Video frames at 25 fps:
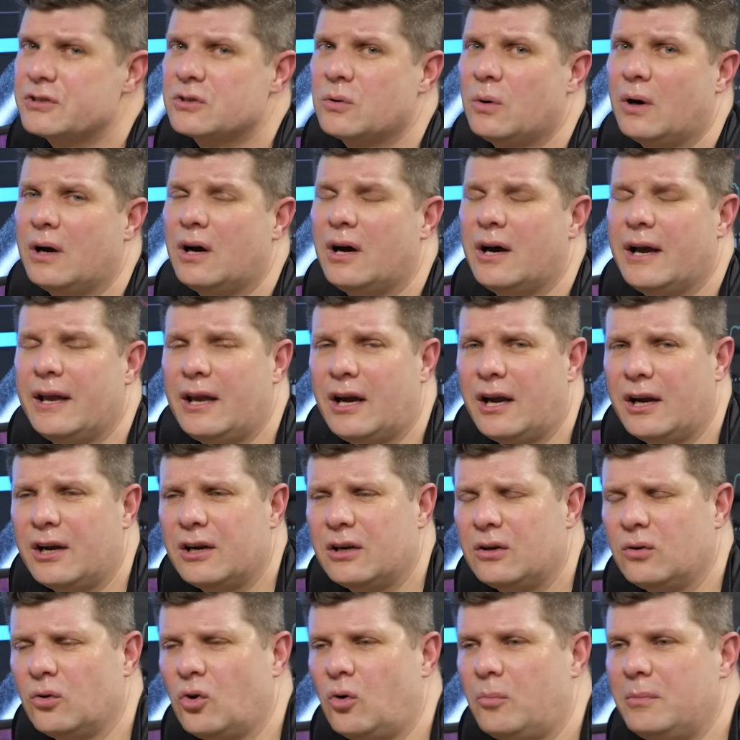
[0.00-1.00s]
is quite high. I
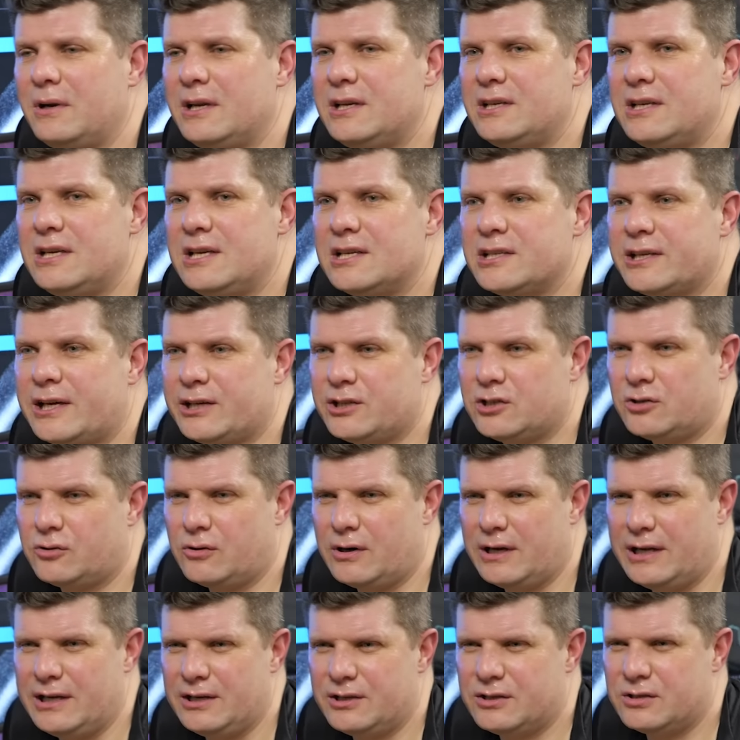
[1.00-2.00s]
could normally
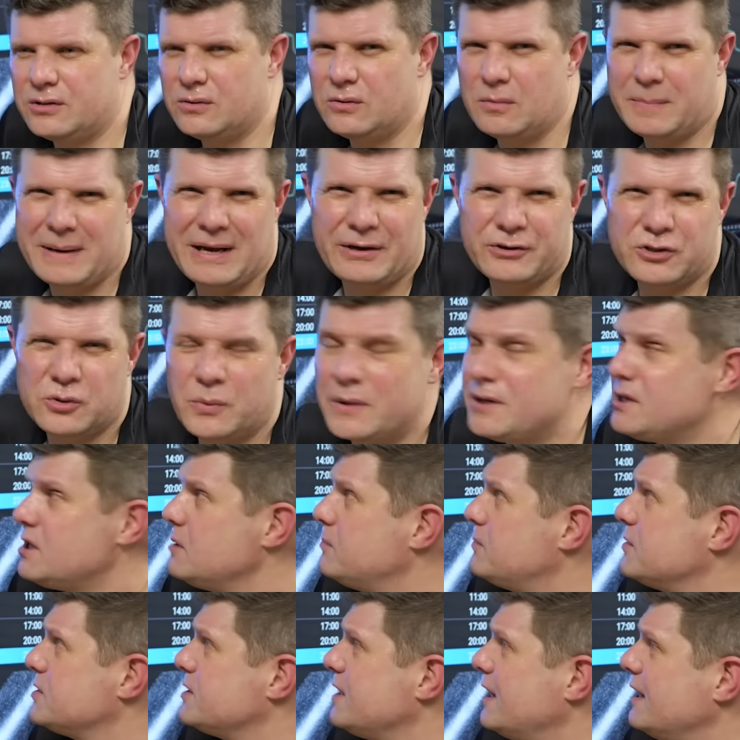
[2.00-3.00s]
desaturate to about
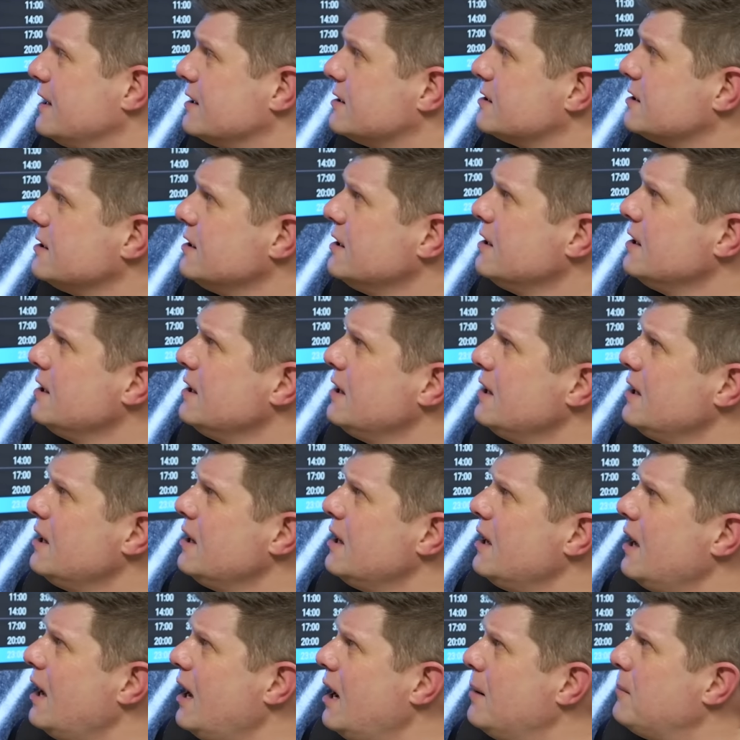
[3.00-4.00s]
20%.
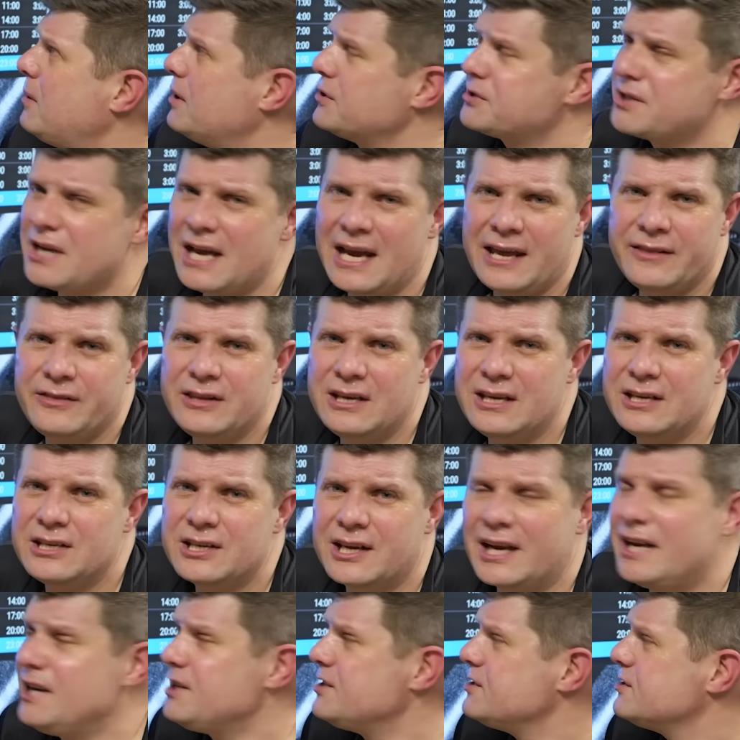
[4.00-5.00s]
I was getting the
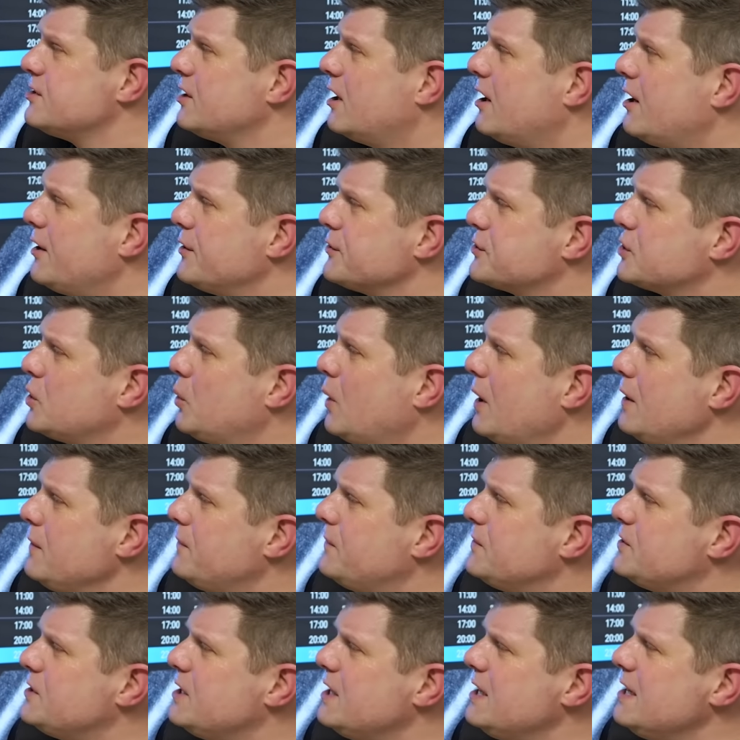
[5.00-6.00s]
indications that I was quite
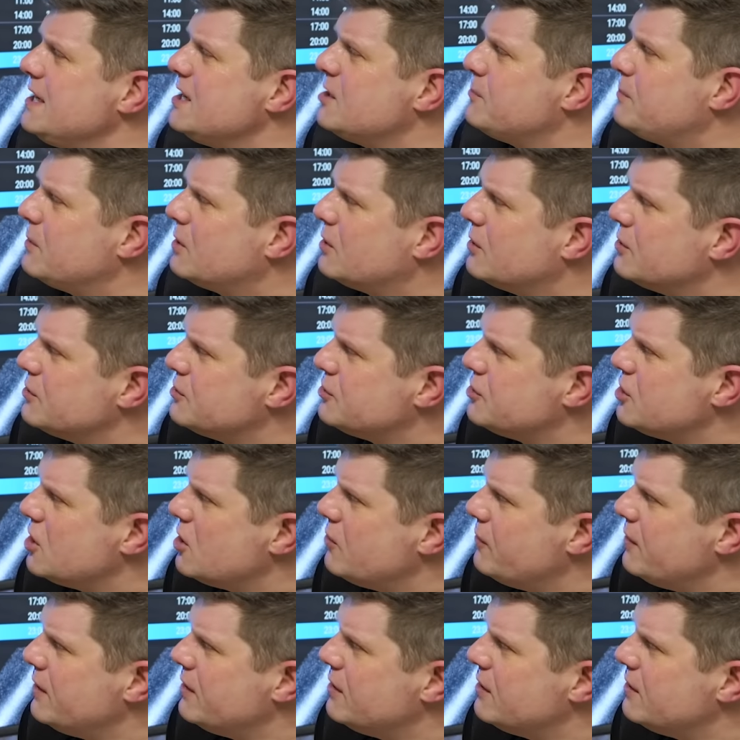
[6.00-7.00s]
fatigued, because
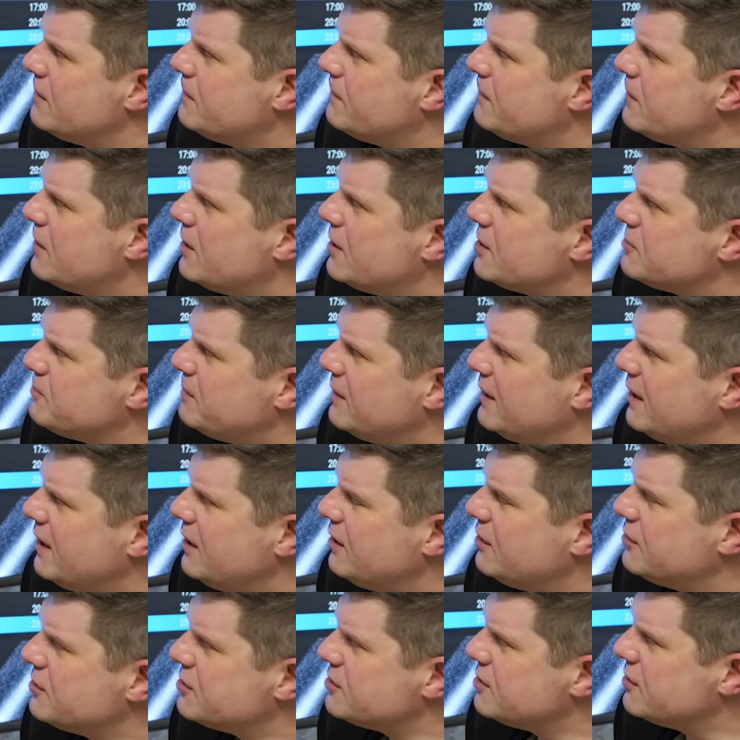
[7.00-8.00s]
during the first bit here,
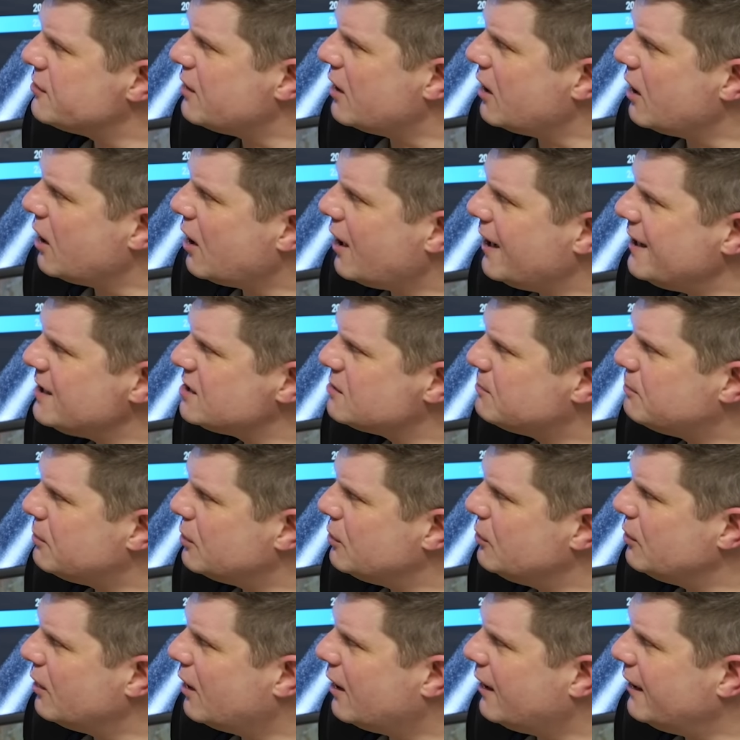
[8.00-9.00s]
you can just see the light
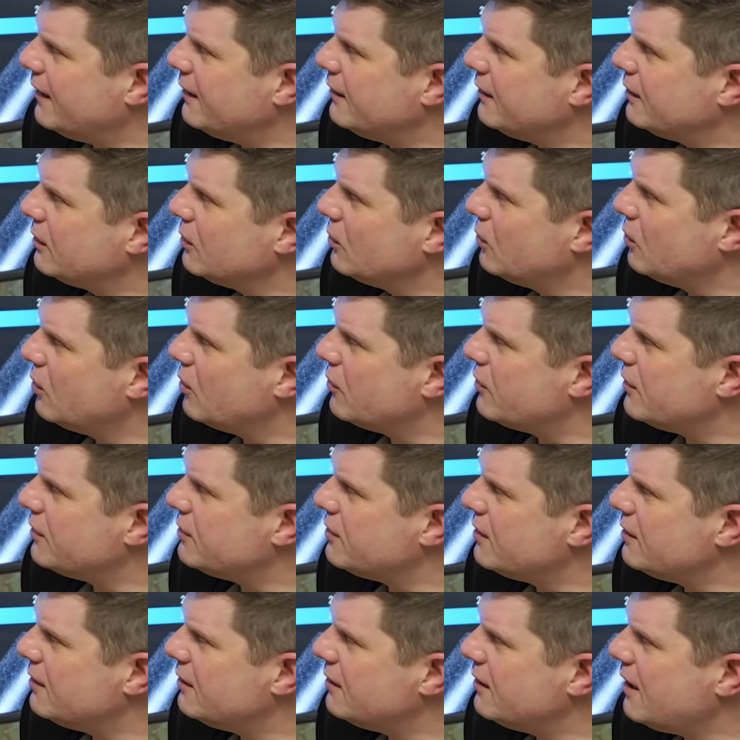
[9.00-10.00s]
blue line, ignore the
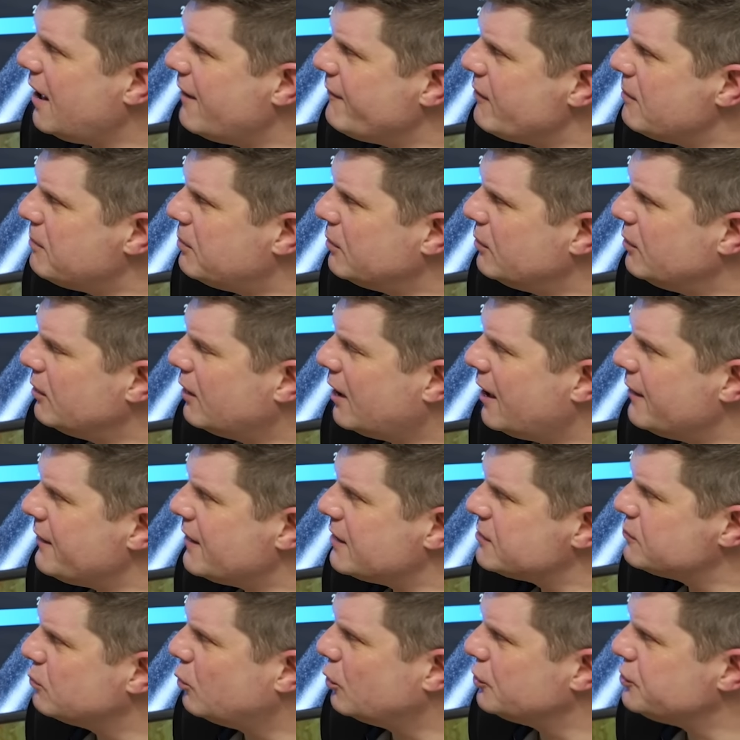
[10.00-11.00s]
heavy blue line,
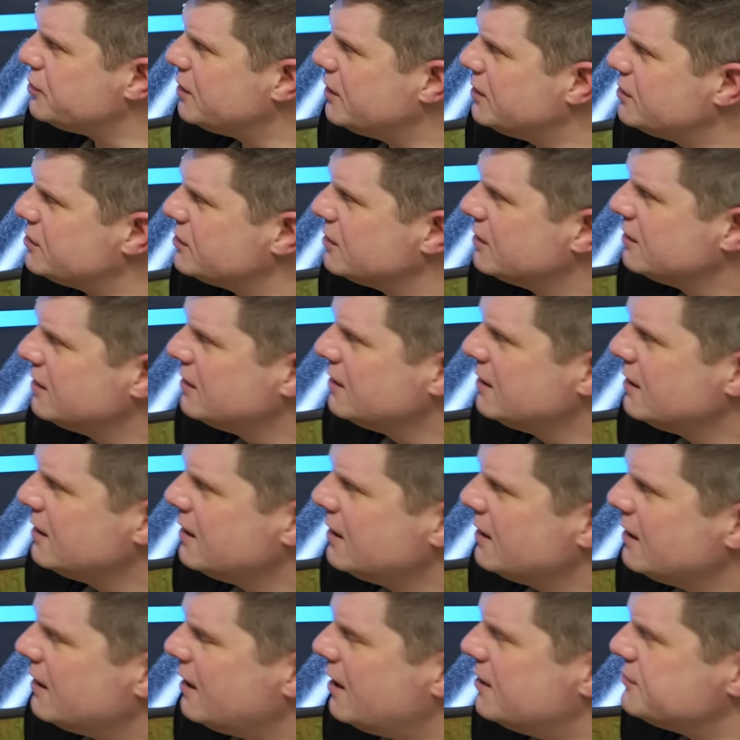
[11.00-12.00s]
that's wattage.
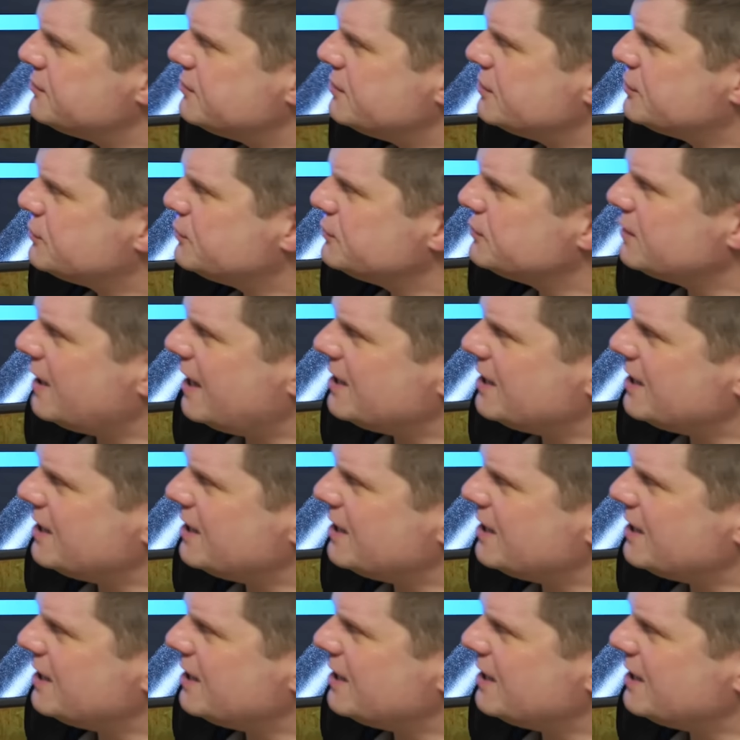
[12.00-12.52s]
As this was